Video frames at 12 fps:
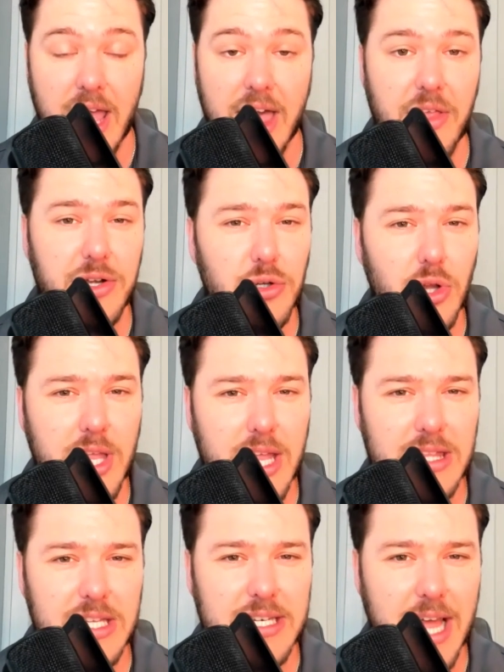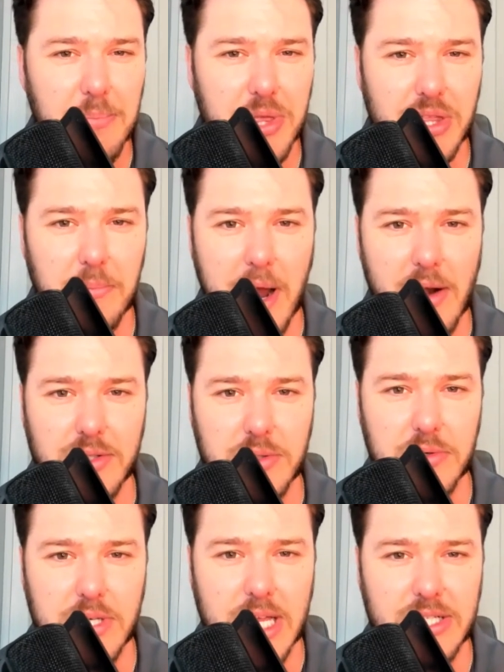And then you're looking at the depth in the Pirates
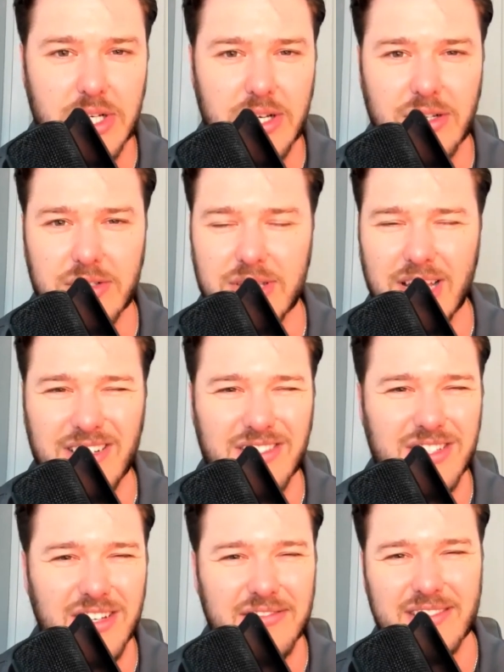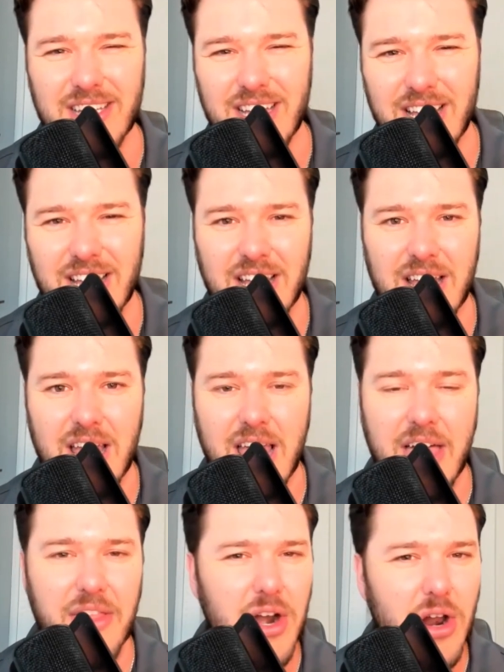rotation and you're saying to yourself, And
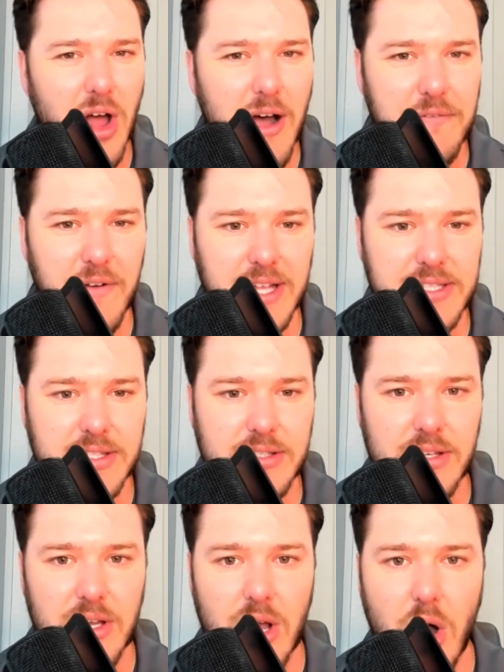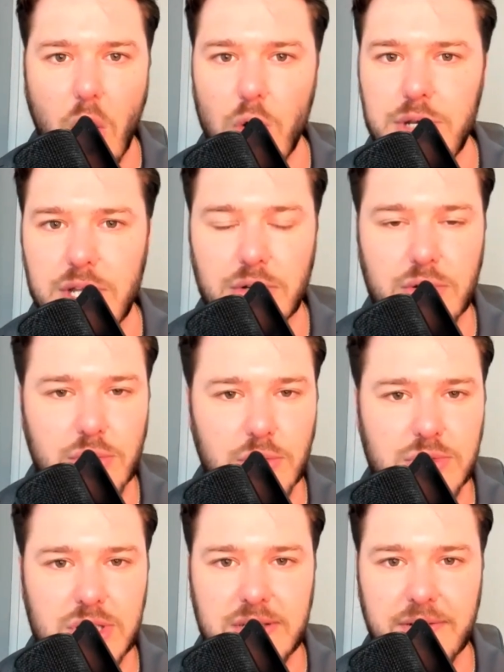then on offense, O'Neal
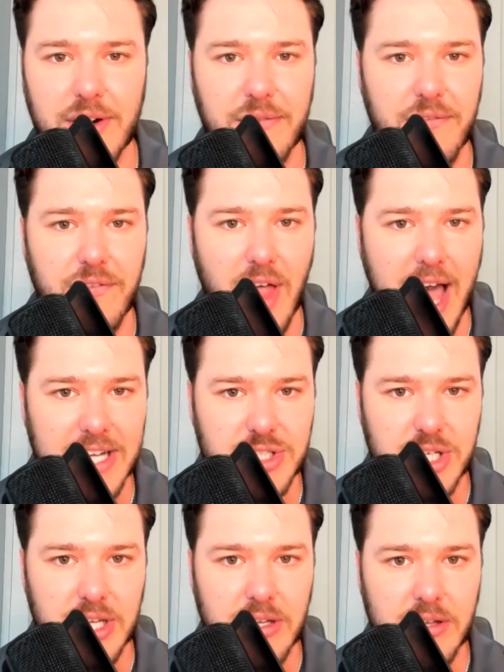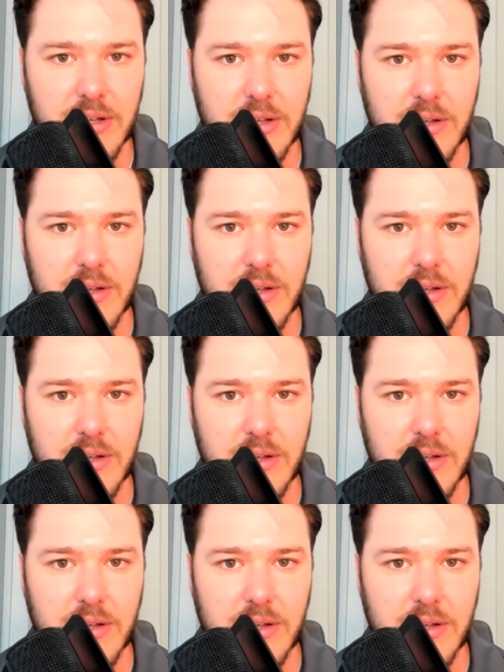Cruz is very flashy.